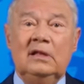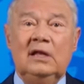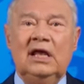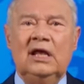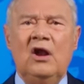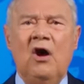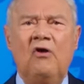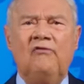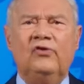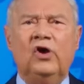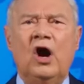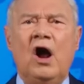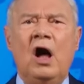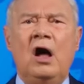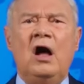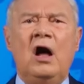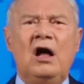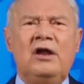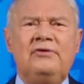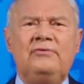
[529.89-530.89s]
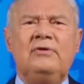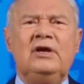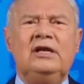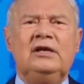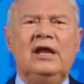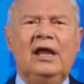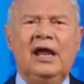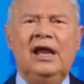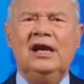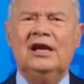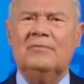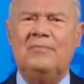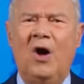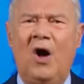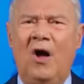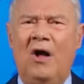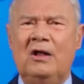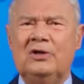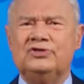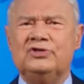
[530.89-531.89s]
in over a 100 kingdom
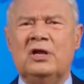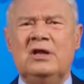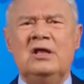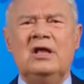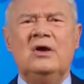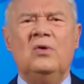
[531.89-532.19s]
halls